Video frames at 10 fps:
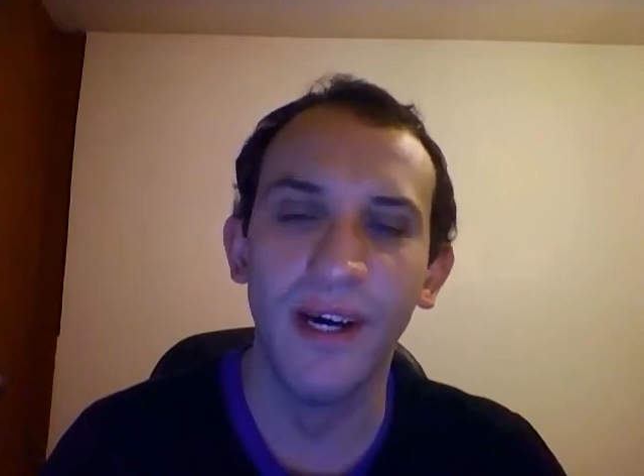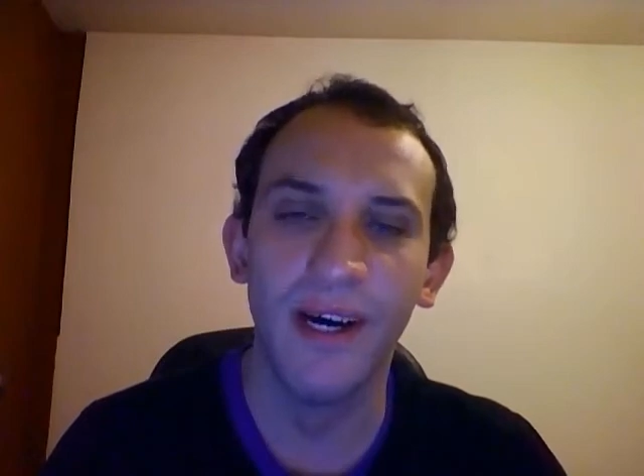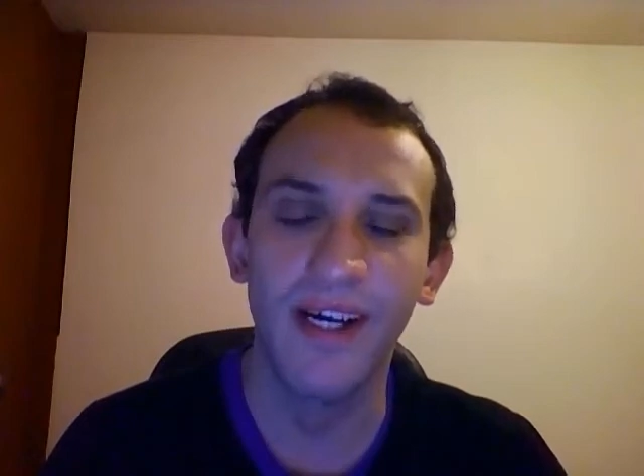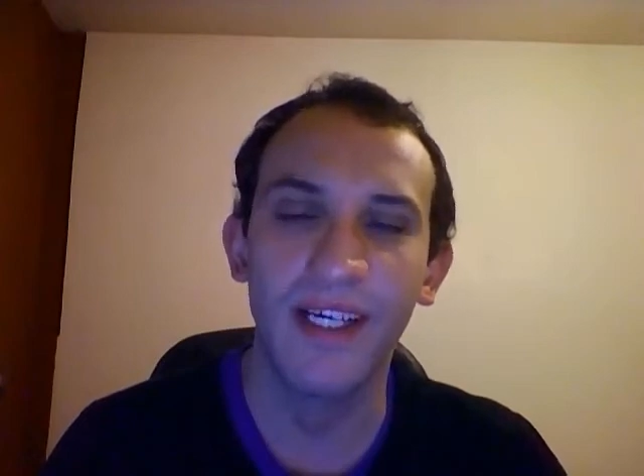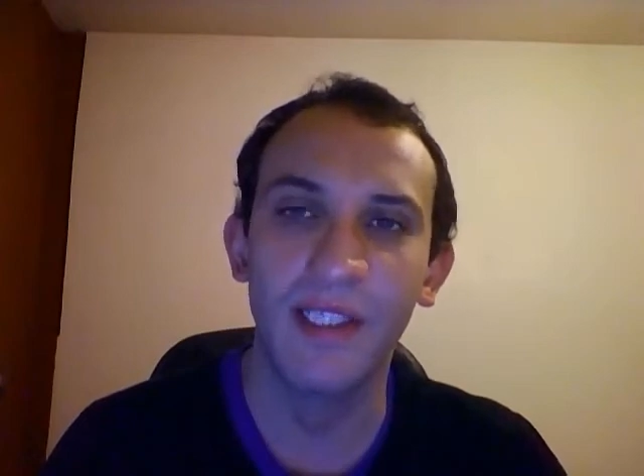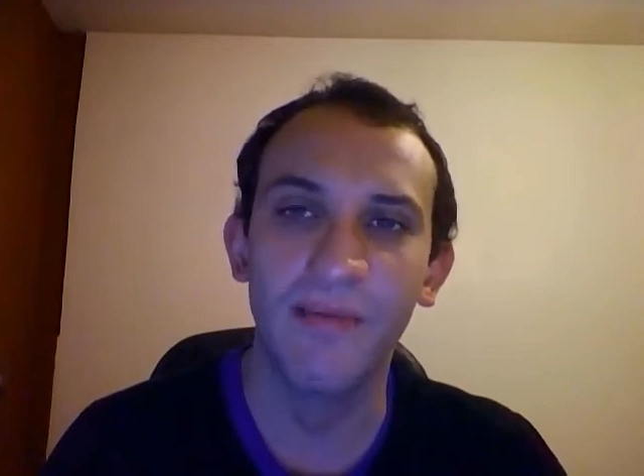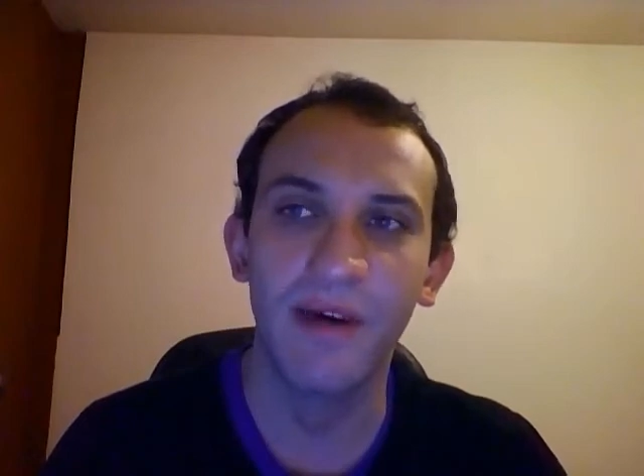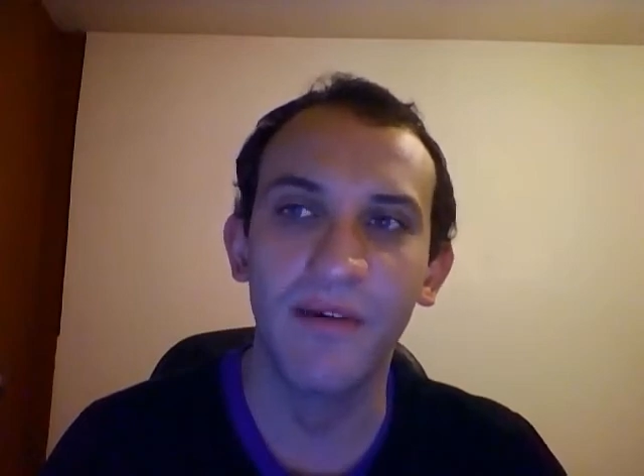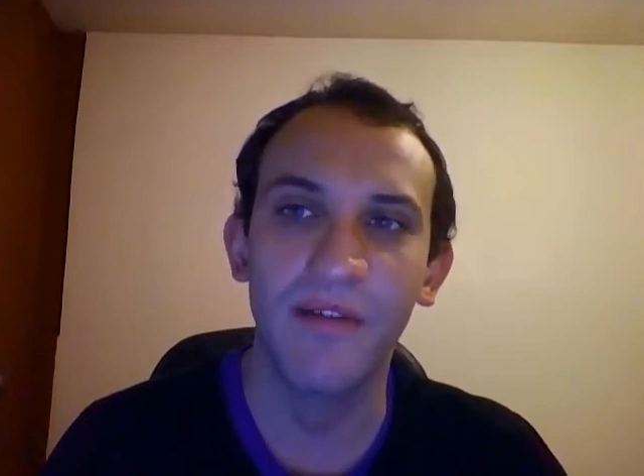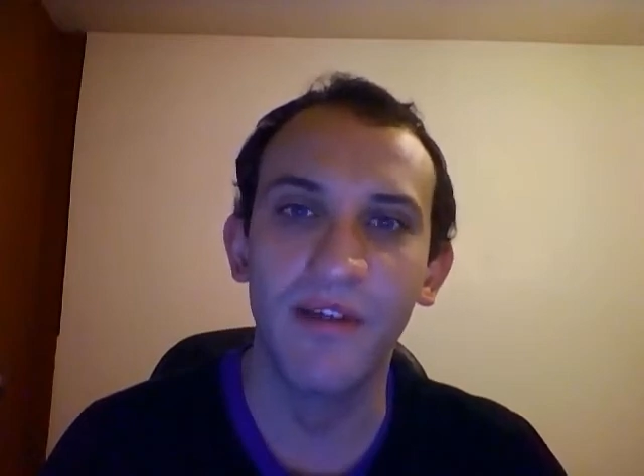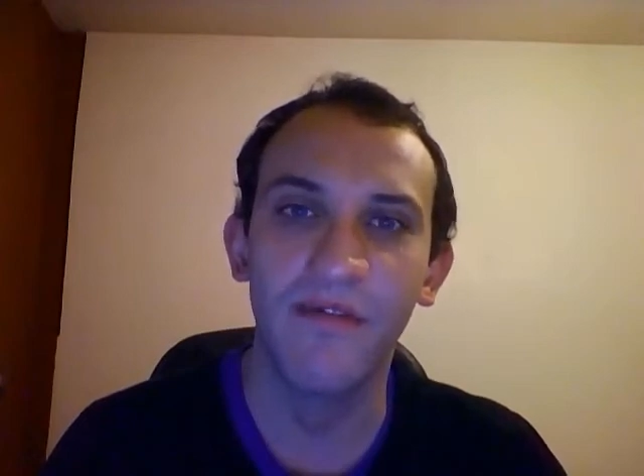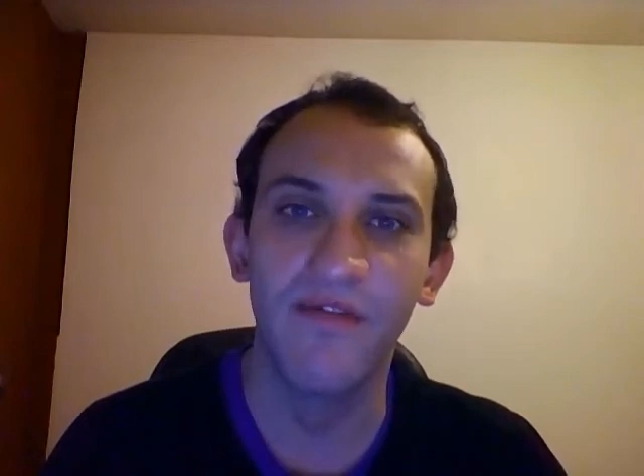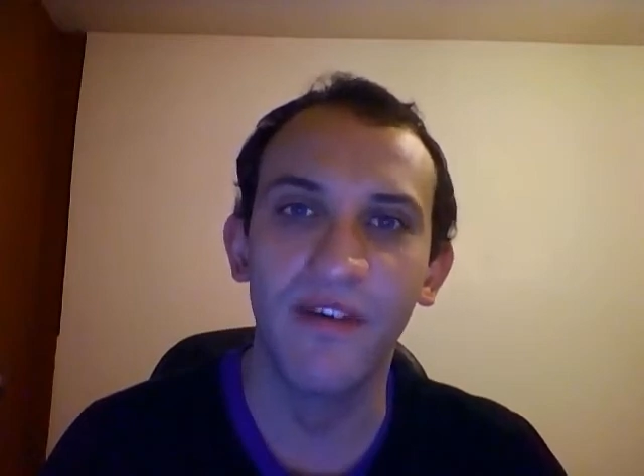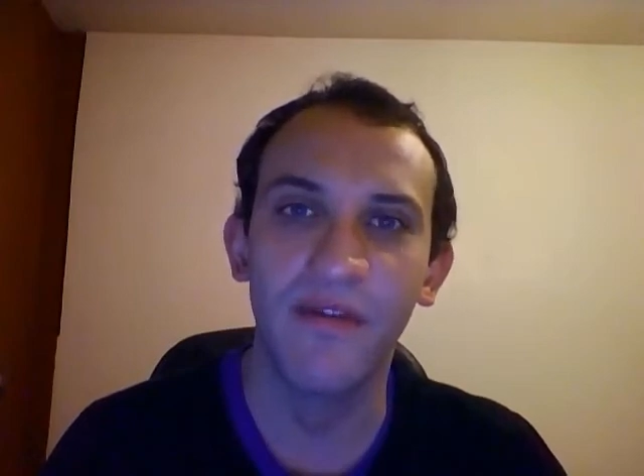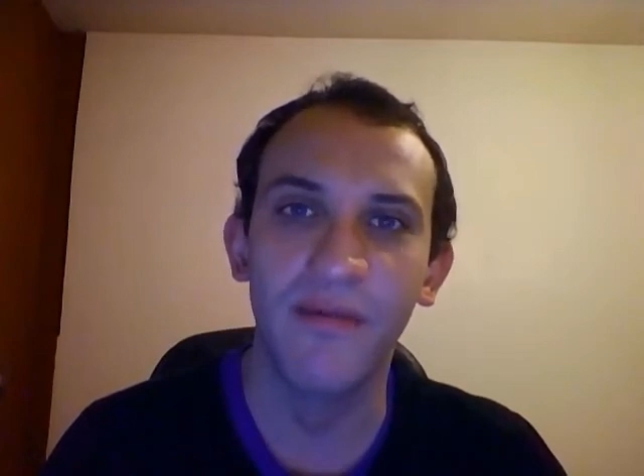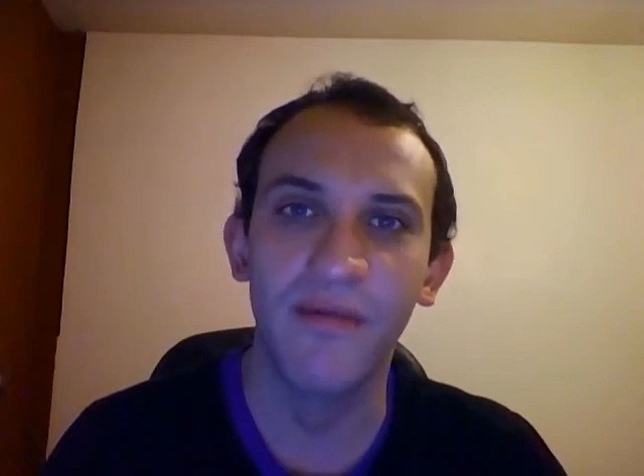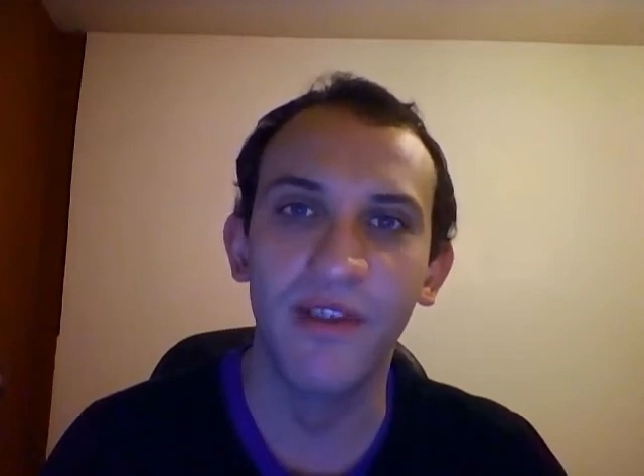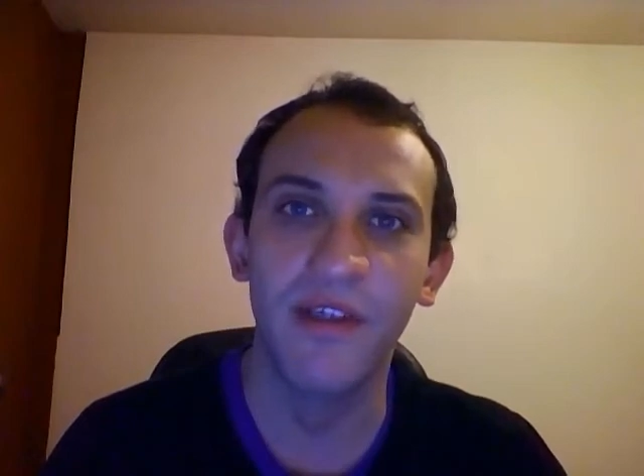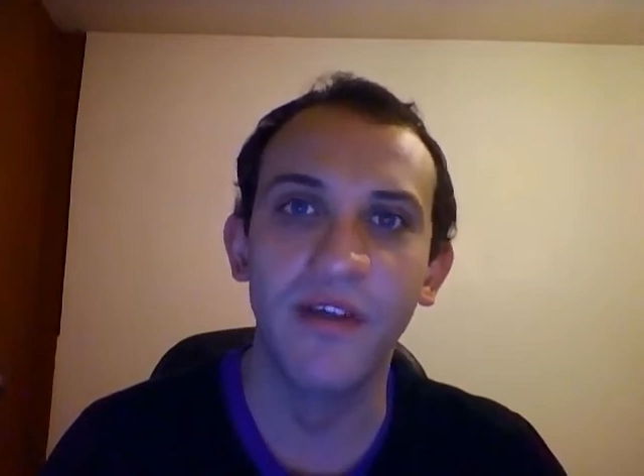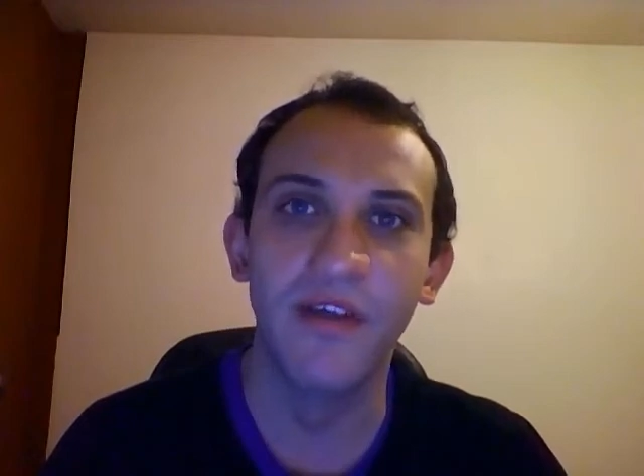And this spells of
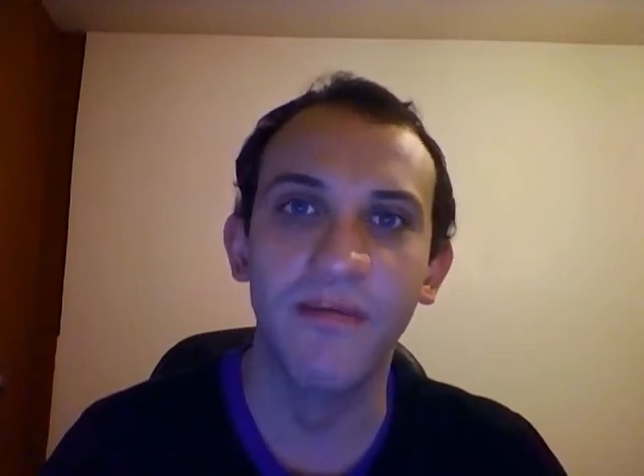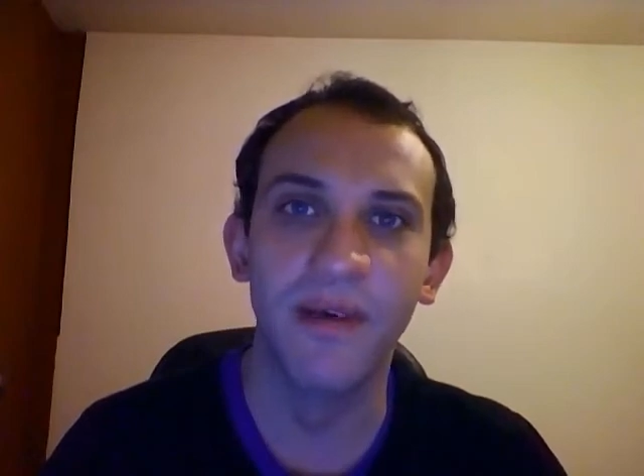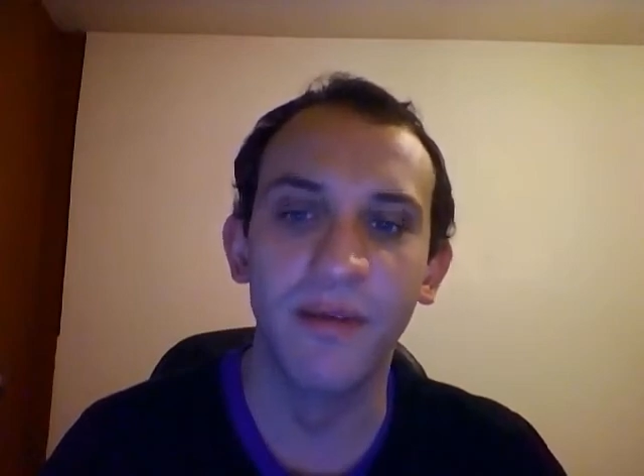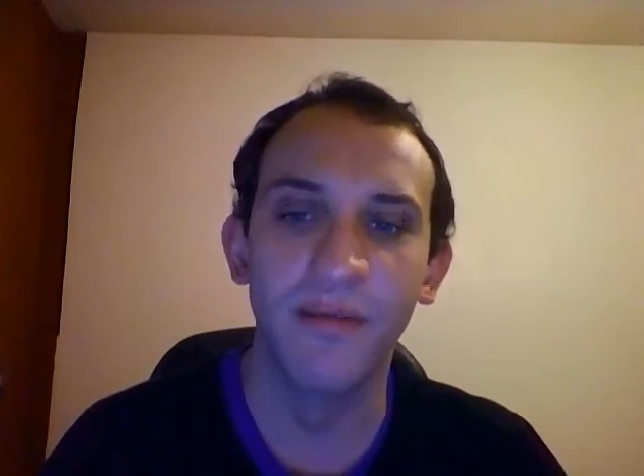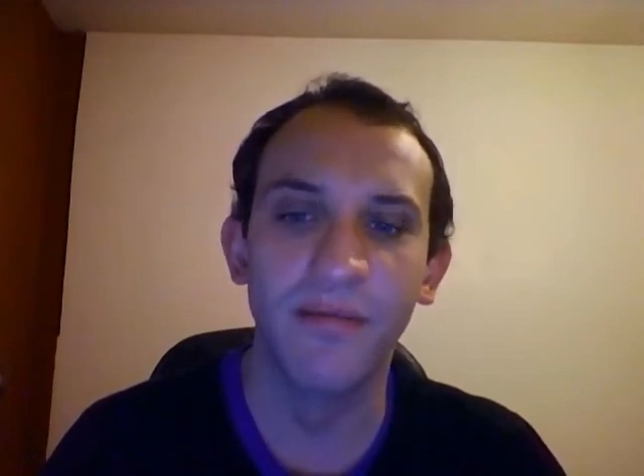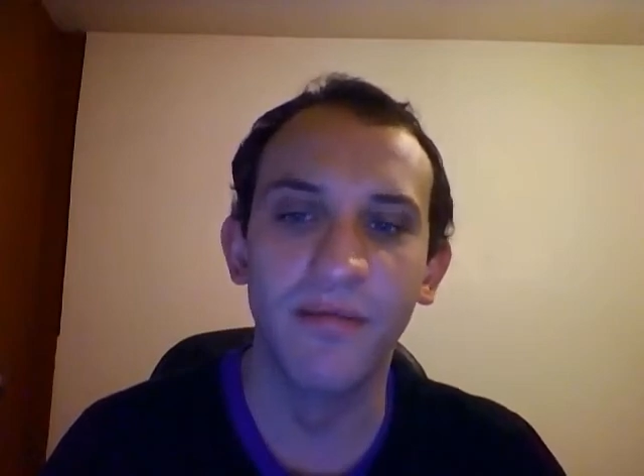corruption to me.